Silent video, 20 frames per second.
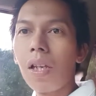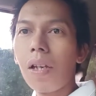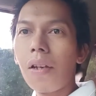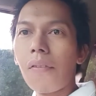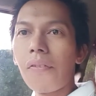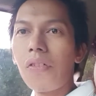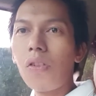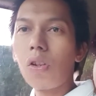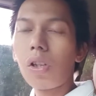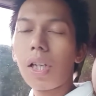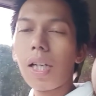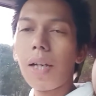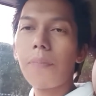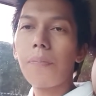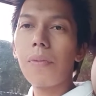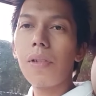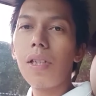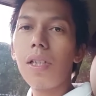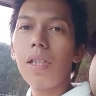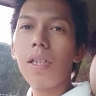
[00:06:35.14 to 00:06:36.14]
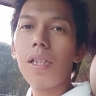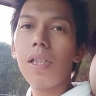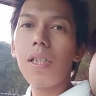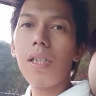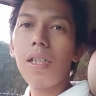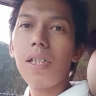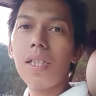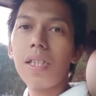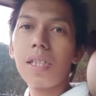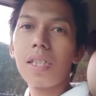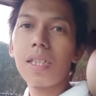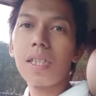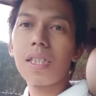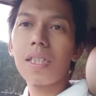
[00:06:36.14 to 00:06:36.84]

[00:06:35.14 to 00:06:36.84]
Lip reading: fuel cap is